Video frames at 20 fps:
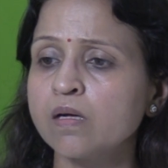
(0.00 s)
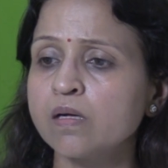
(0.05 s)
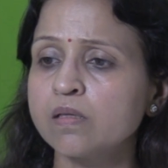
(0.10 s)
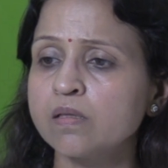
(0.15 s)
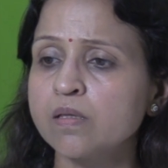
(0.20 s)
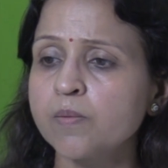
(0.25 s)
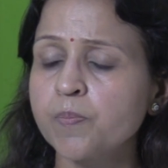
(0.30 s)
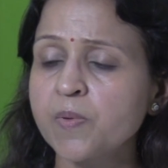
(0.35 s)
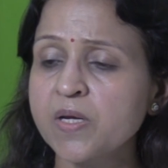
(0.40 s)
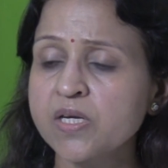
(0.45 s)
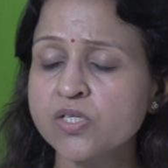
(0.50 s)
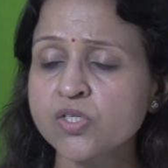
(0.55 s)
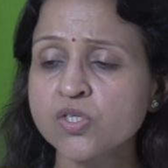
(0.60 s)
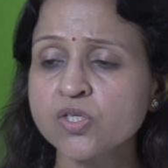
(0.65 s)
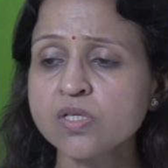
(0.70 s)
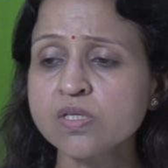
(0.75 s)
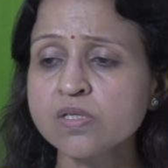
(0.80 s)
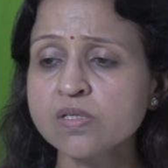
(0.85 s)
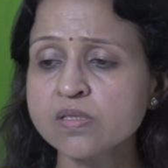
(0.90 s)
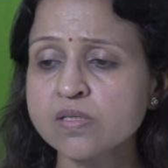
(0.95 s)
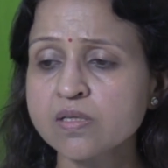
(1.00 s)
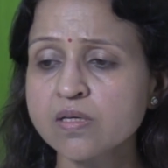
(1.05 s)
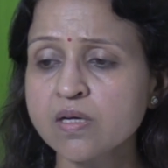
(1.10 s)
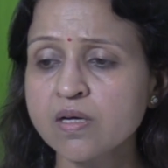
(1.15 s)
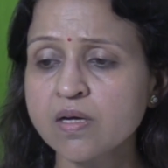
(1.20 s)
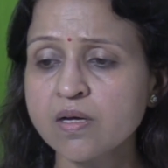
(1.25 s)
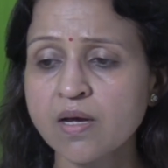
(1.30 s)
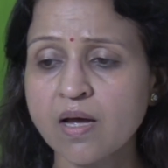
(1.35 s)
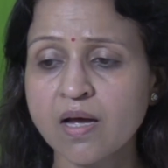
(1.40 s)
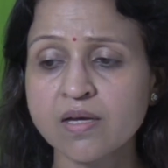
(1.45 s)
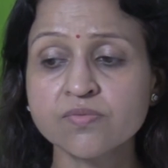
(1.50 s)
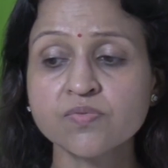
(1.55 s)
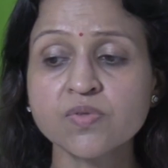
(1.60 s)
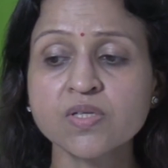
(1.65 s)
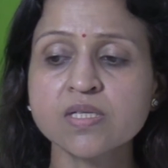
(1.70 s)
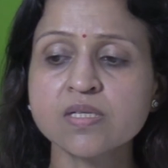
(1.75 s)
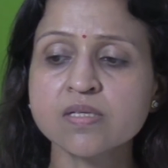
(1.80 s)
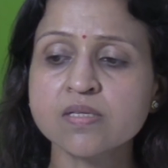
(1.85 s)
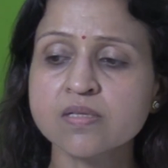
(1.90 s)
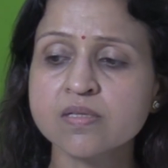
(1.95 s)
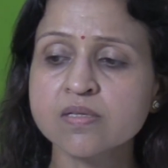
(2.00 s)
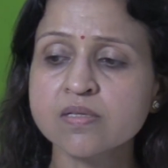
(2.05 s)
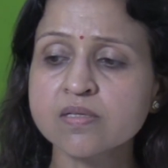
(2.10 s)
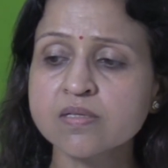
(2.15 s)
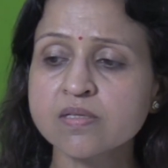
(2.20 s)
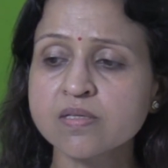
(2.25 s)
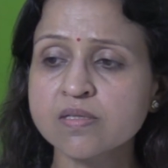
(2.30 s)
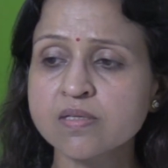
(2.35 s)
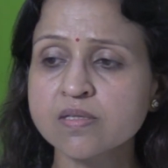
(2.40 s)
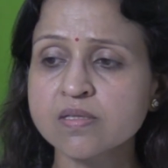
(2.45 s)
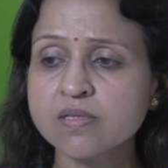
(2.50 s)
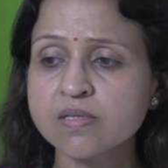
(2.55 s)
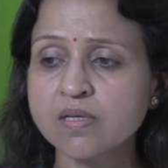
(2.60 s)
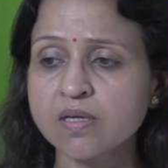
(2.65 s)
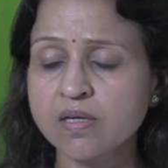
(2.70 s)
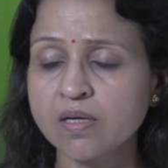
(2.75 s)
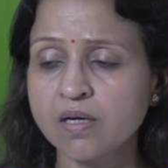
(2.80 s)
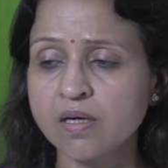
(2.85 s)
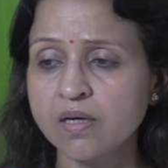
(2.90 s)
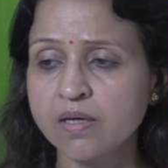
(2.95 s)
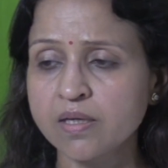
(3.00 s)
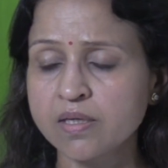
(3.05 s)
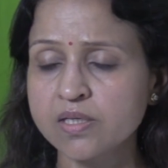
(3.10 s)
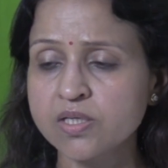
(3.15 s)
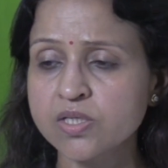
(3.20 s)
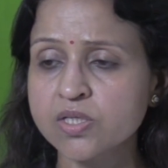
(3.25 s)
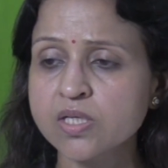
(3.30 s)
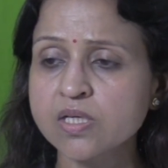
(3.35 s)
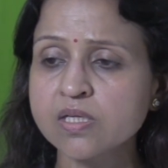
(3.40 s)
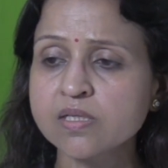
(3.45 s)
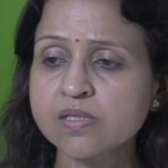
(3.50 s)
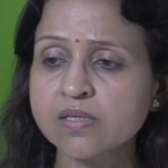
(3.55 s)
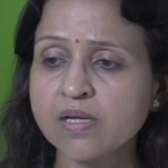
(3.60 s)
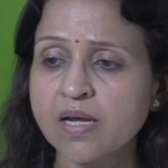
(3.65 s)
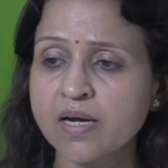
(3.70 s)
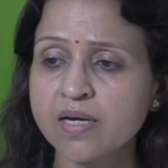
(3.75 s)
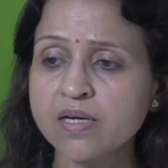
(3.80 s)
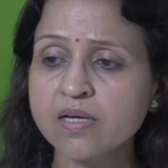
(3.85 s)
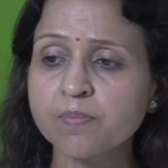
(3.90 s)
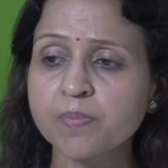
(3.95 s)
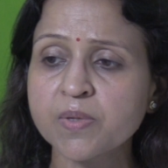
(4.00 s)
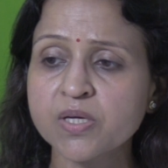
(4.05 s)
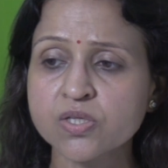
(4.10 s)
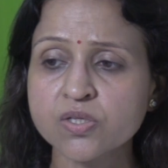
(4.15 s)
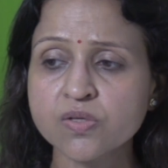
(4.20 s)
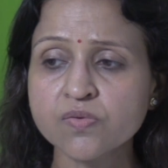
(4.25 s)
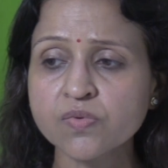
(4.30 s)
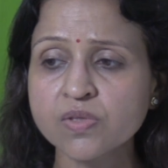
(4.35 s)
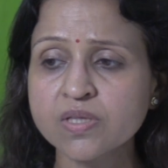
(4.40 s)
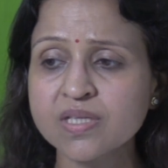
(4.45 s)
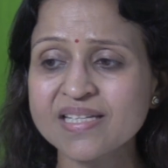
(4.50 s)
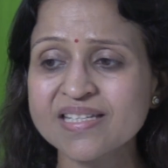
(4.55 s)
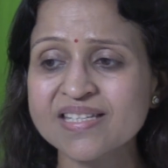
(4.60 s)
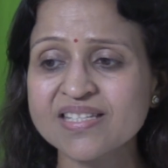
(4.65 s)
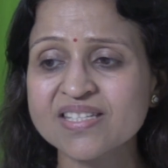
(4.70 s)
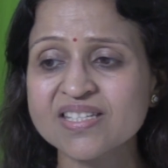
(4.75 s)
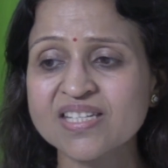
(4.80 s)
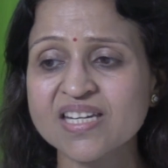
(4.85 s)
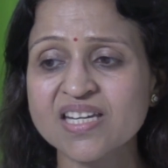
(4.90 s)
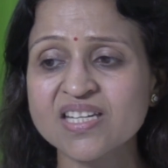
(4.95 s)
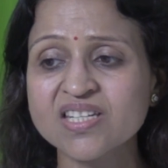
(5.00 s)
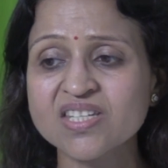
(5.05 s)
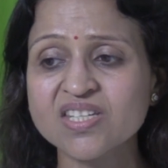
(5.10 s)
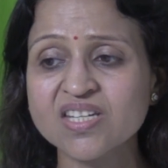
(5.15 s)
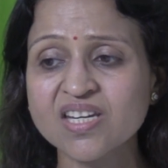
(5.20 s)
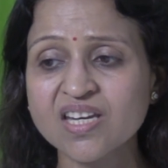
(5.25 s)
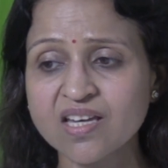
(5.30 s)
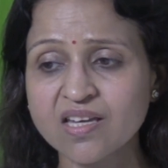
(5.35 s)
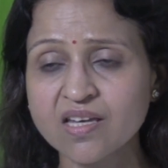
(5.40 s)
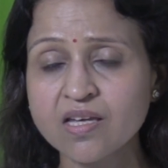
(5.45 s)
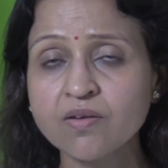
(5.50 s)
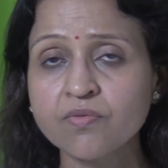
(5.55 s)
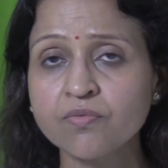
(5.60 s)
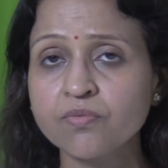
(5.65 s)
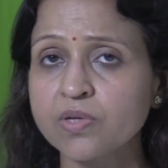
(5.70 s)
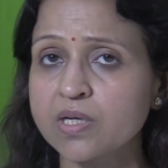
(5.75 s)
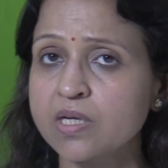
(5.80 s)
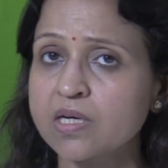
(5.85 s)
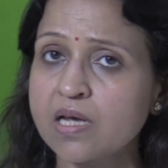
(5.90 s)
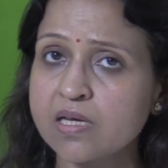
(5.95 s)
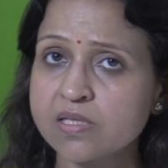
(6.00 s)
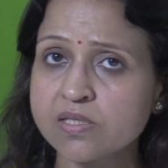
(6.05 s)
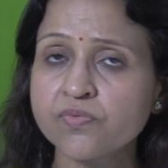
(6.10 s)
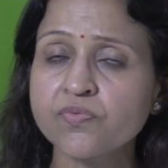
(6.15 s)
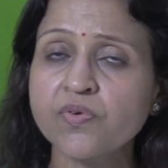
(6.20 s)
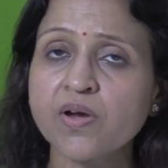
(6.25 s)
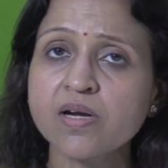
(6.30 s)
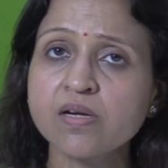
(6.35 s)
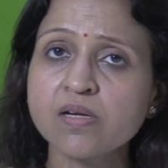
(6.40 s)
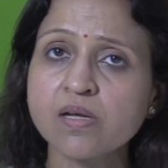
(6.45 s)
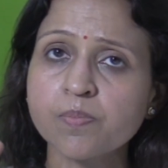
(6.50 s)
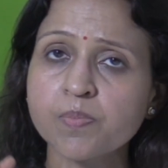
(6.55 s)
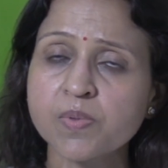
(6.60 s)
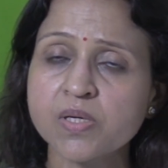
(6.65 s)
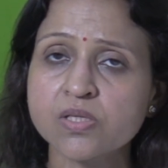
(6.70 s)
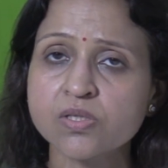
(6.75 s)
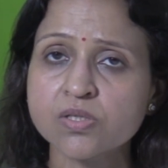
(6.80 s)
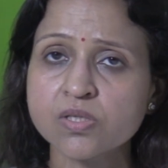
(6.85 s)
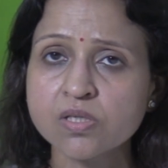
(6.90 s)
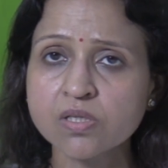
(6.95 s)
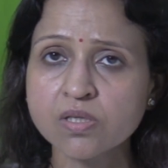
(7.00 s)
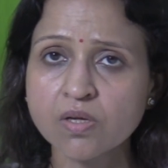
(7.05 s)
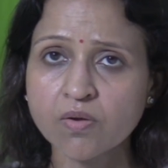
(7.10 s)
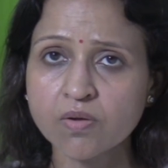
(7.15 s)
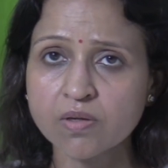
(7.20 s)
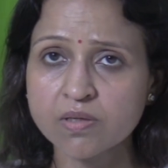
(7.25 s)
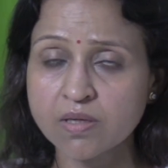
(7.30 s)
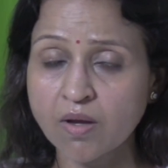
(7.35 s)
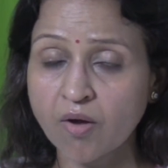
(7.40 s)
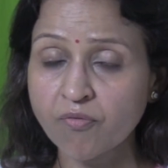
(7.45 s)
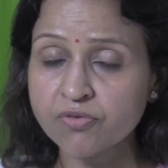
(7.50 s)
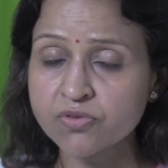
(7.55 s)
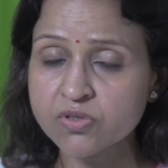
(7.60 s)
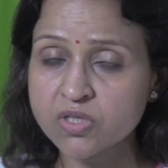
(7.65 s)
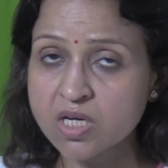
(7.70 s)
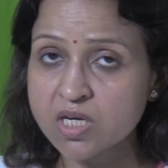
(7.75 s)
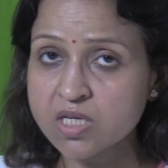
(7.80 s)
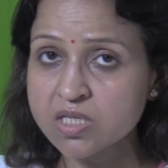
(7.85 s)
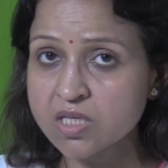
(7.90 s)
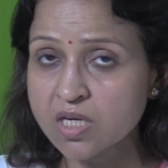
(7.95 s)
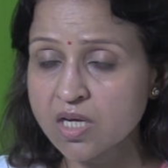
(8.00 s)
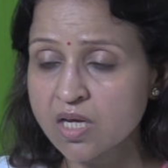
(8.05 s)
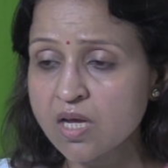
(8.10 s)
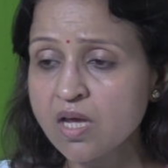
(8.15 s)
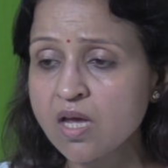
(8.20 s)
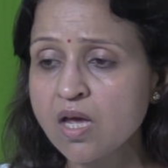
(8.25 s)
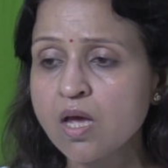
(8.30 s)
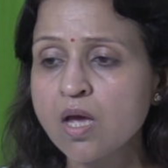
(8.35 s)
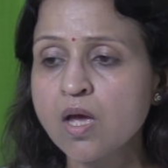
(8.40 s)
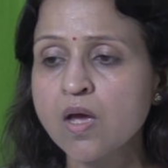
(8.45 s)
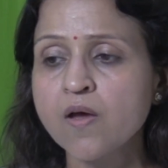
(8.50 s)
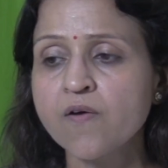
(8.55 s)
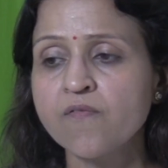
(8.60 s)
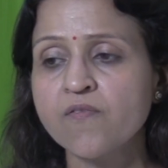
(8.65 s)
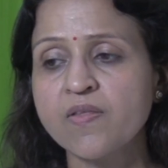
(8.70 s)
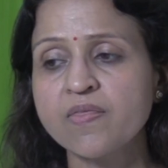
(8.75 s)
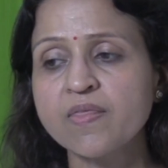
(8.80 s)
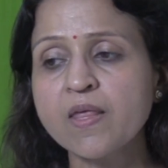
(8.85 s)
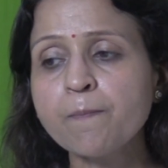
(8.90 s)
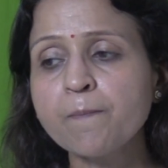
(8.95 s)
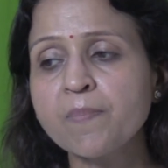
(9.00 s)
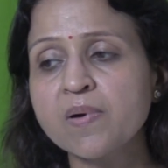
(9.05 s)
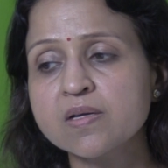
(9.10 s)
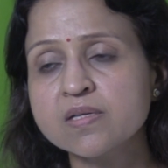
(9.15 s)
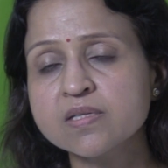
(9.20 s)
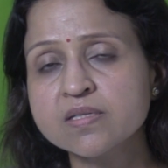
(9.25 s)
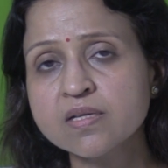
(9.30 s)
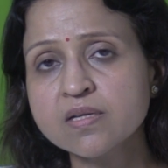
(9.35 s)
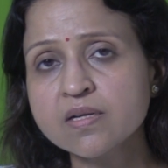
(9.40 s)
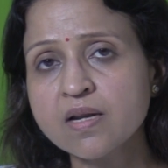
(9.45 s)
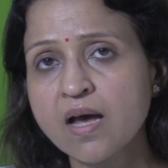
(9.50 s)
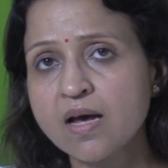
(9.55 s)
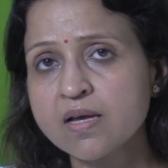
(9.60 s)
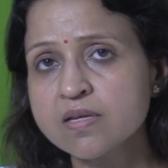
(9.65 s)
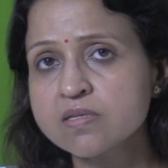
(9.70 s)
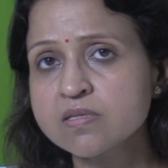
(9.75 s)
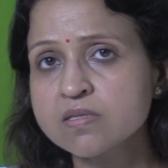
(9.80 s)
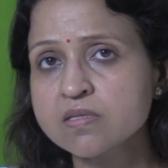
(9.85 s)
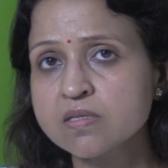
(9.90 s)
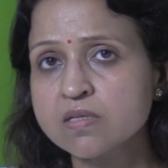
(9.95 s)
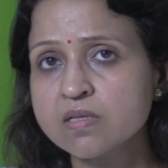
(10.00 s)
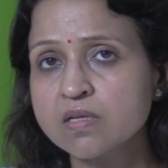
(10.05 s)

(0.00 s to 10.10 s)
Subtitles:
The patients, as we discussed in the initial slide, a patient with this stage A, we classified a patient of stage A when the person has